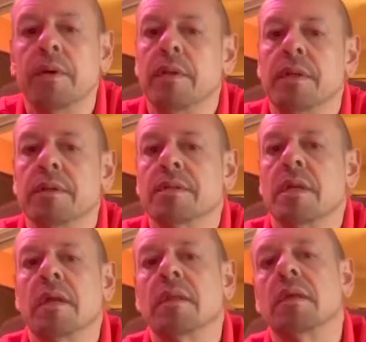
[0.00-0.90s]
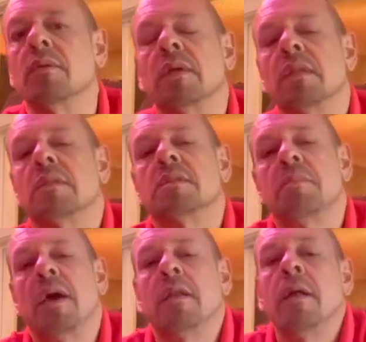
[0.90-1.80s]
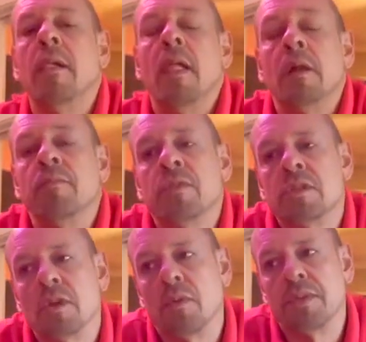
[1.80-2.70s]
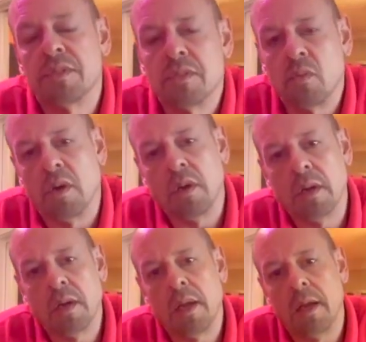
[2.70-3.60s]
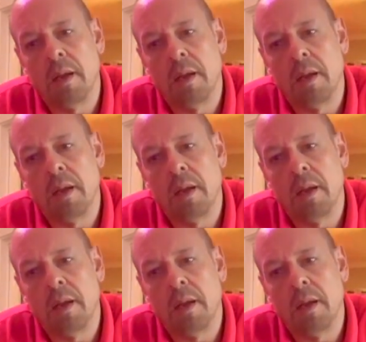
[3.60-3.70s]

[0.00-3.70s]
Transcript: million years did I think it would get this bad. So this is where